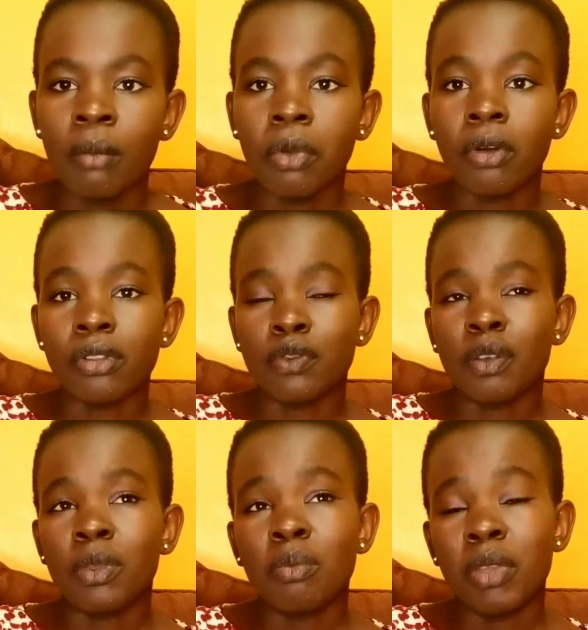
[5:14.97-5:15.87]
because if
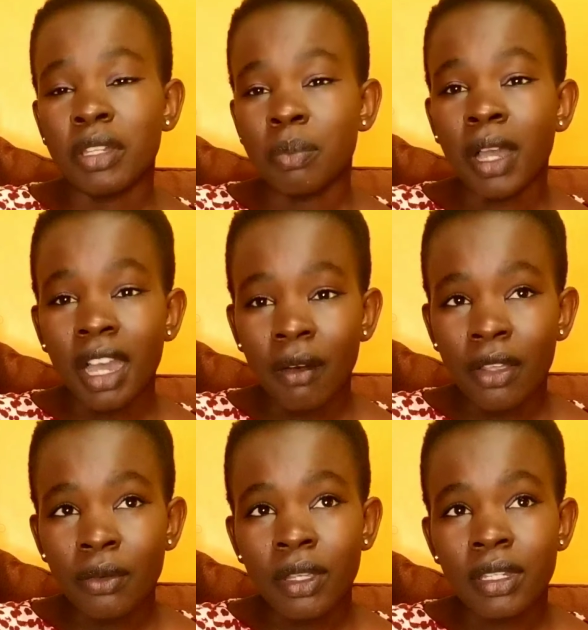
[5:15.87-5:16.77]
you're being paid per
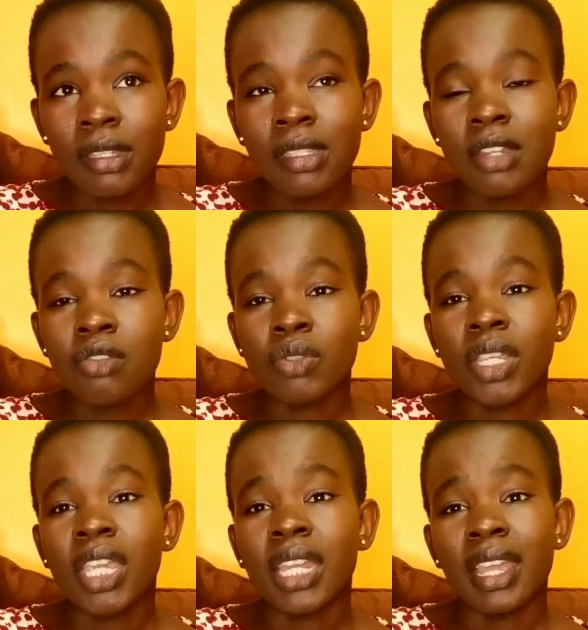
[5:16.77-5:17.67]
hour, you can decide to
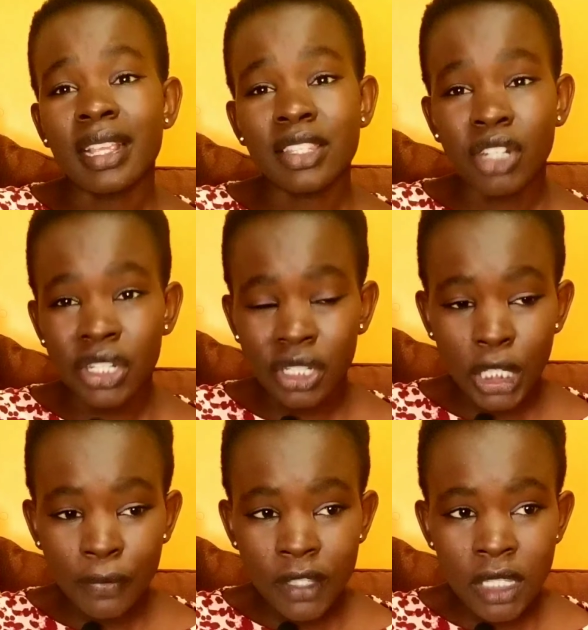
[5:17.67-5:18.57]
take in extra
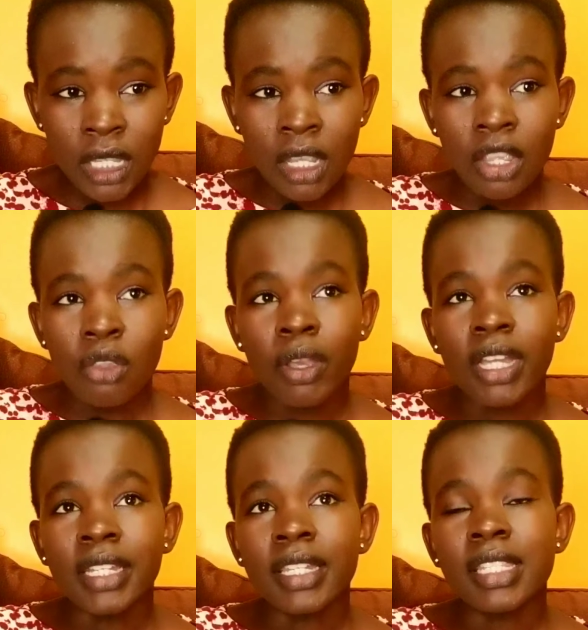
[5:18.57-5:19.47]
shifts, you
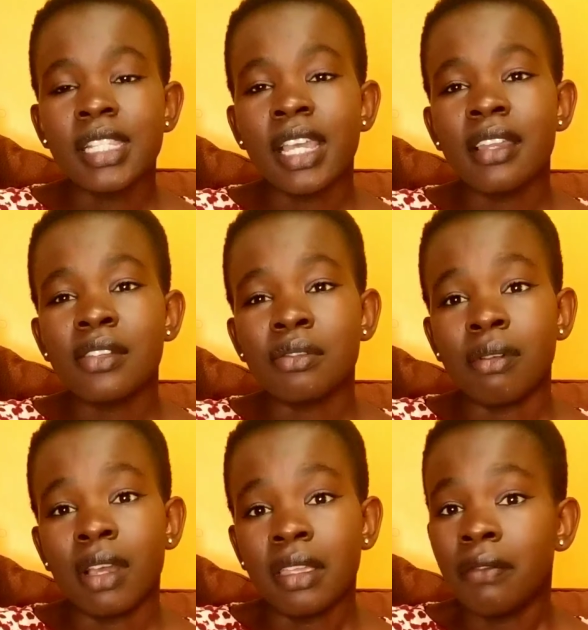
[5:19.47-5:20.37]
can decide to
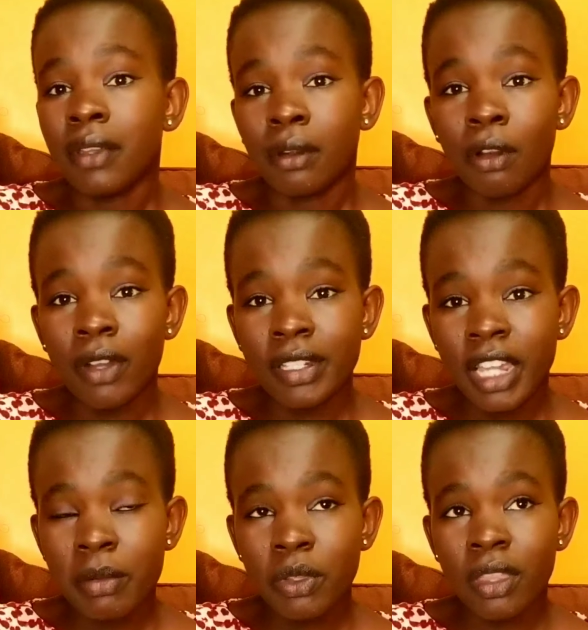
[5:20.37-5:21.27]
work even
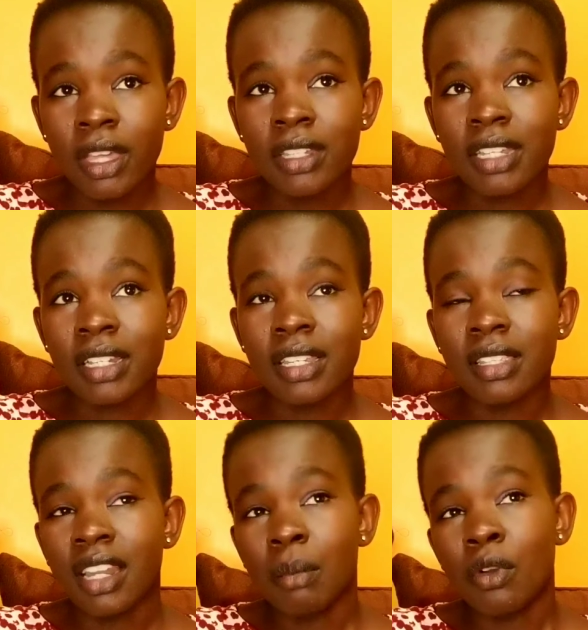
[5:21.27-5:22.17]
overtime, so that at
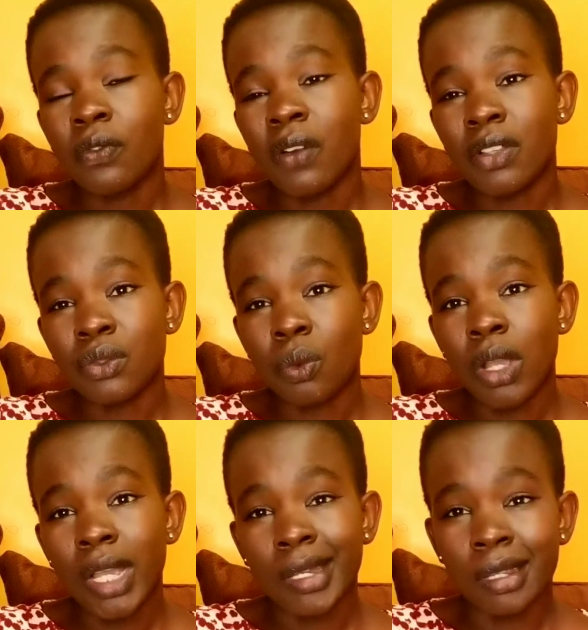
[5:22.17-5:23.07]
least the number of hours you
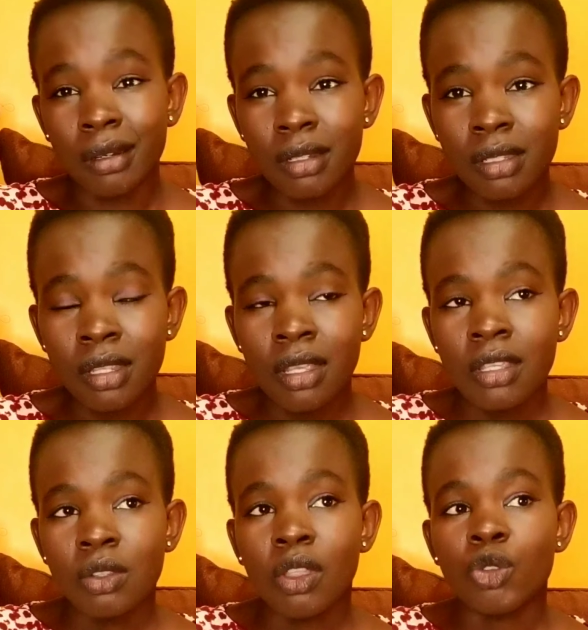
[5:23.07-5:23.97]
work can increase,
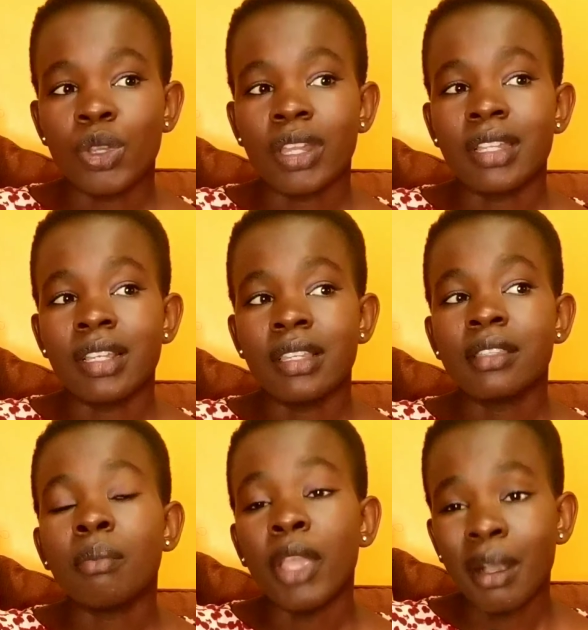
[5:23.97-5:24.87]
so that you can at
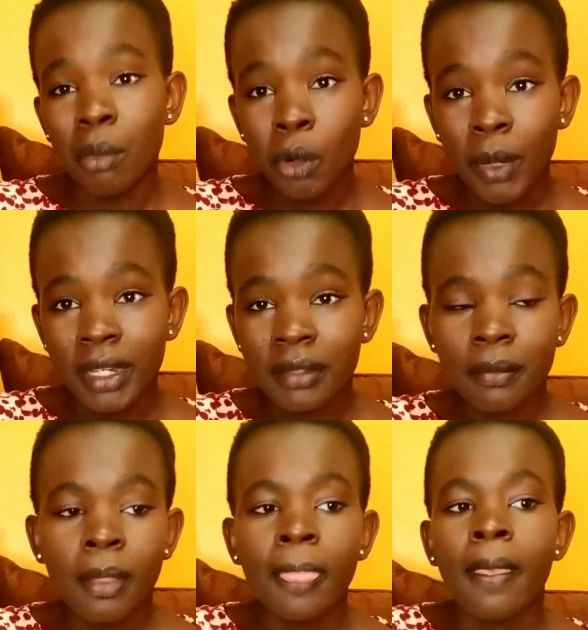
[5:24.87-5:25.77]
least make more money.
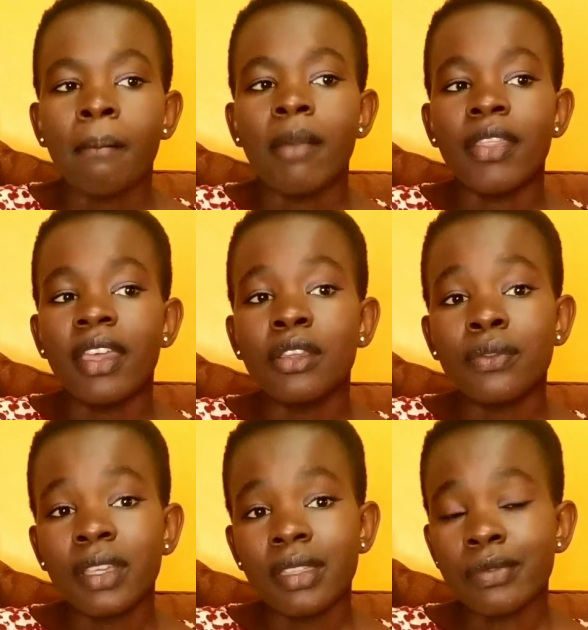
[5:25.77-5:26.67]
But then
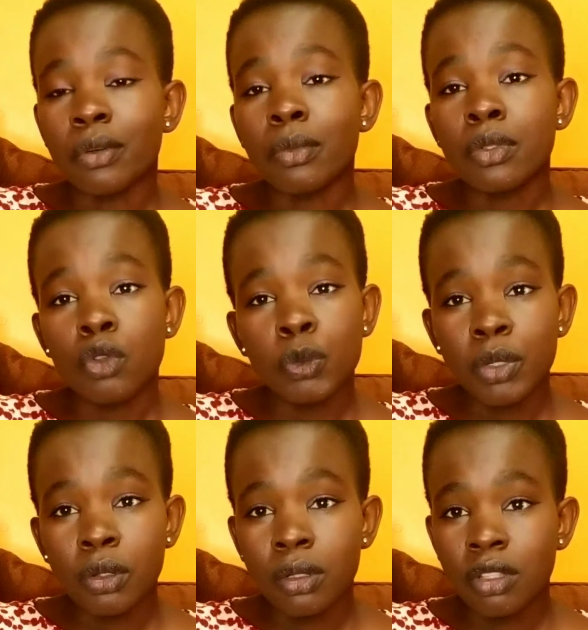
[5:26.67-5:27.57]
you find that for most
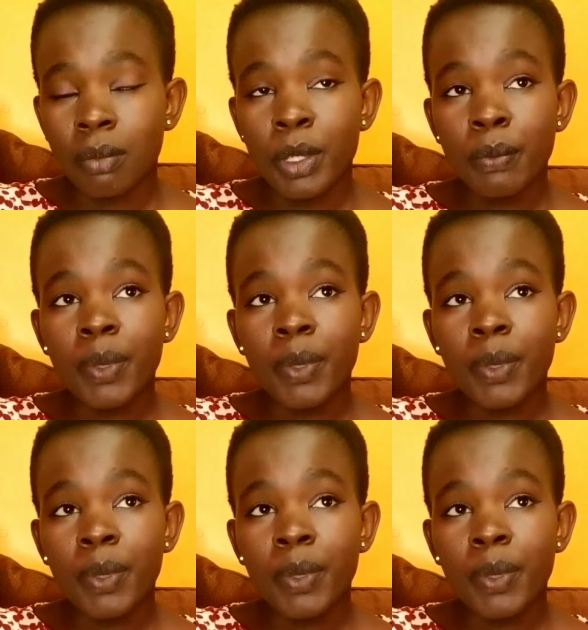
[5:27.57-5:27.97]
hospitals, they're being